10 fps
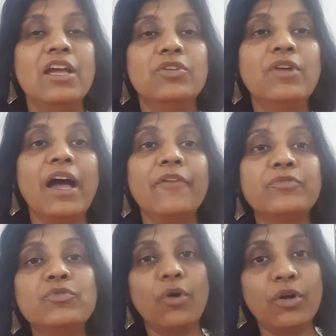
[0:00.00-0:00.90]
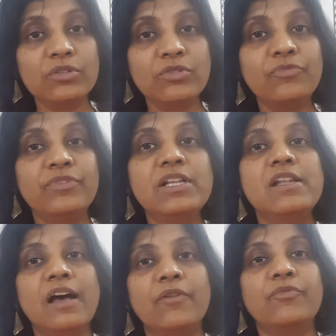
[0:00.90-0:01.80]
You have also feel
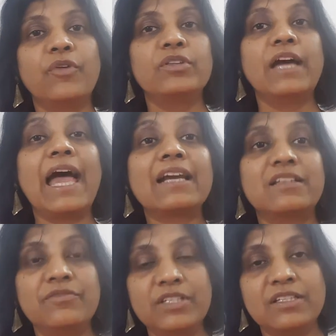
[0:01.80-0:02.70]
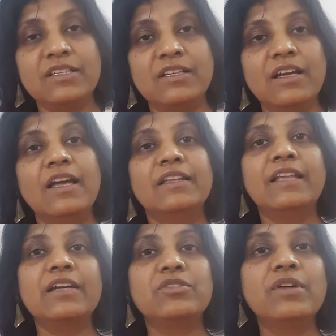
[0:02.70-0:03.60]
love for the activity
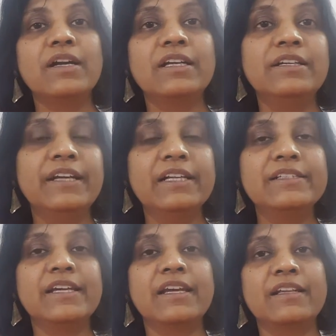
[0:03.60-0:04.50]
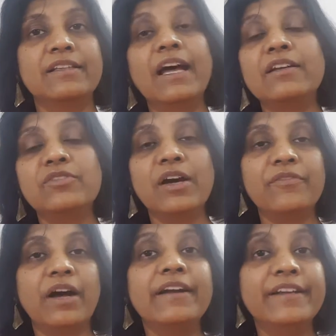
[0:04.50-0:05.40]
that you are indulging in, that you
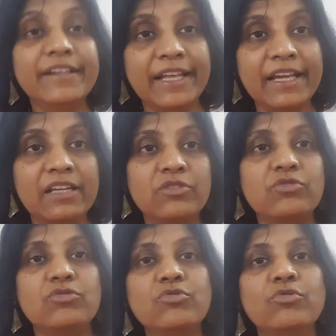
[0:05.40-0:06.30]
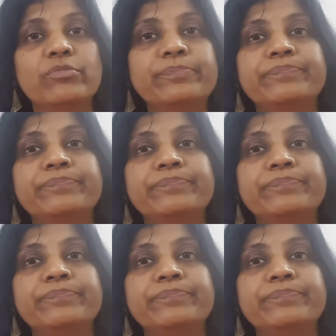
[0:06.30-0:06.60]
have undertaken to do.